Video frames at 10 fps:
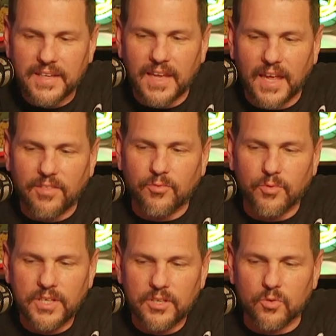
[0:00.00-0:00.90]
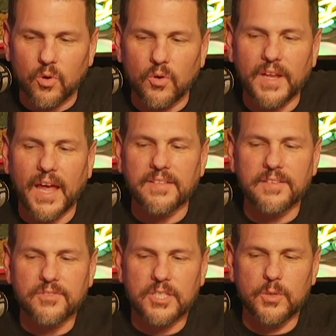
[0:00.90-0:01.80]
a 3-year-old as
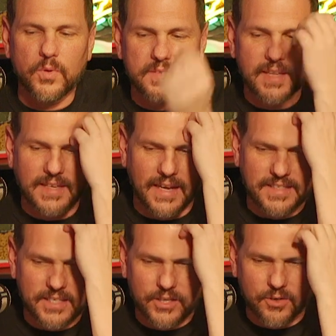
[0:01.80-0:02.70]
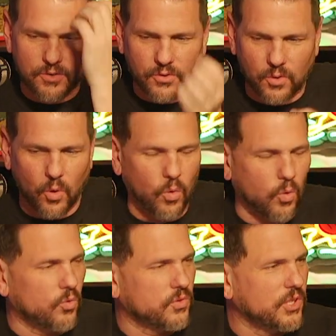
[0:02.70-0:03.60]
if she was like a year
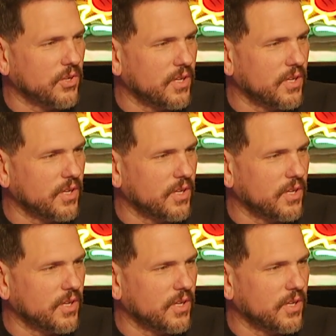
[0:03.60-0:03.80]
old. Do you know what I